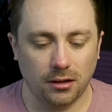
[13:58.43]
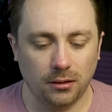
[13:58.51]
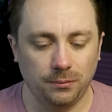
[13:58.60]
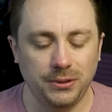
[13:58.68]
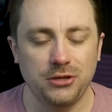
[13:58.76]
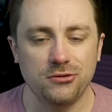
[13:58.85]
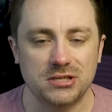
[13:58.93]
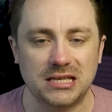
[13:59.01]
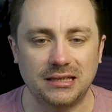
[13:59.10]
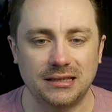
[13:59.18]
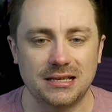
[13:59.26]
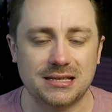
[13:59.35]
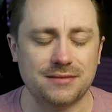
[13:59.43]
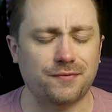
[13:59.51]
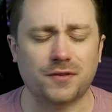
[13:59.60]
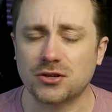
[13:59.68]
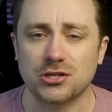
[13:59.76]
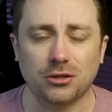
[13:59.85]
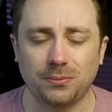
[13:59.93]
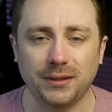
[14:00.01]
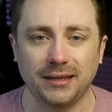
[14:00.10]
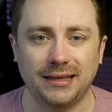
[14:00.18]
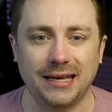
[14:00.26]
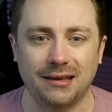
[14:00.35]
abusing this first
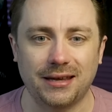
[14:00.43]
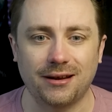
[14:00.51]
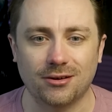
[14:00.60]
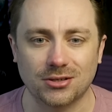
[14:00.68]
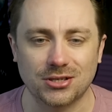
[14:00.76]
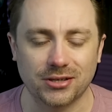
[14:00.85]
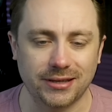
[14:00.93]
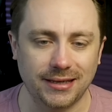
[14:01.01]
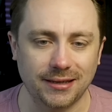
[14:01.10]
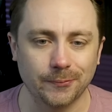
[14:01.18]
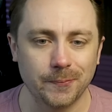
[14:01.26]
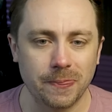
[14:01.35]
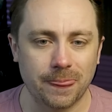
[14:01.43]
openly gay character thing.